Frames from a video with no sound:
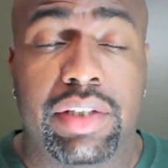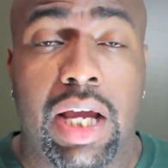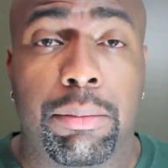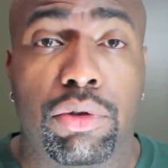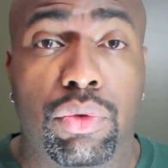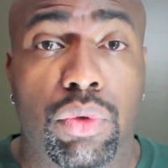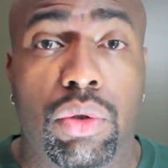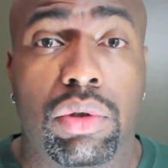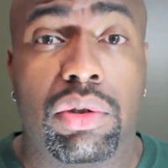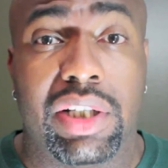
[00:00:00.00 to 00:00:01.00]
time on the
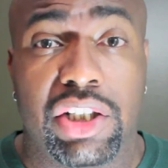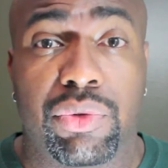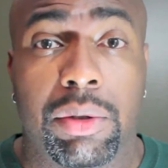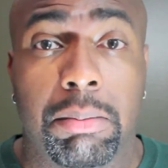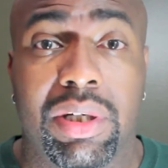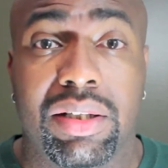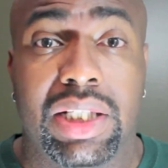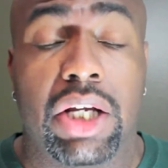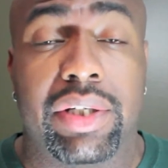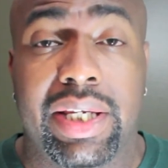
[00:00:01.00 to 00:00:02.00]
road on this one, but
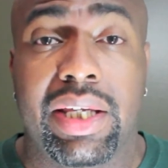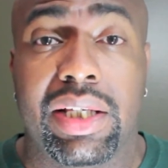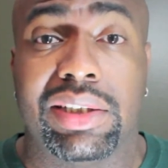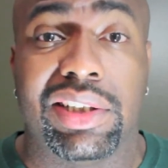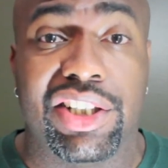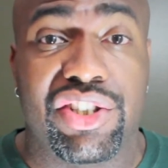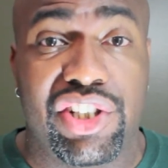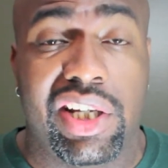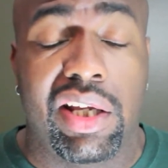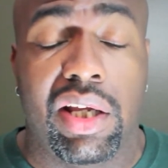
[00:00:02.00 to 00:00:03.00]
their D is
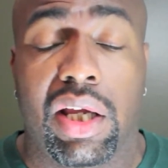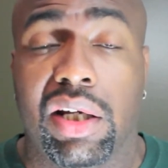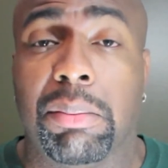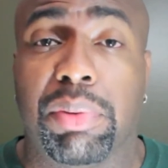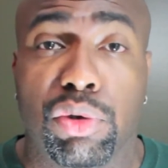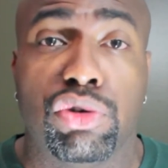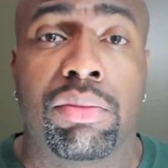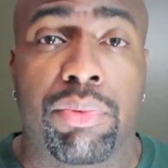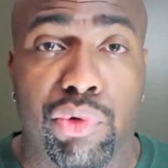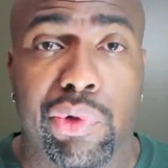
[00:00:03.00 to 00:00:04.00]
legit and it pulls
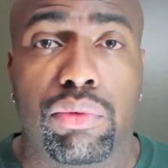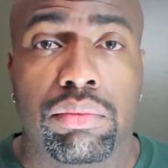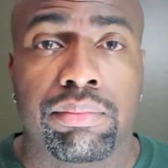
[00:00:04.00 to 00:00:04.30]
them through.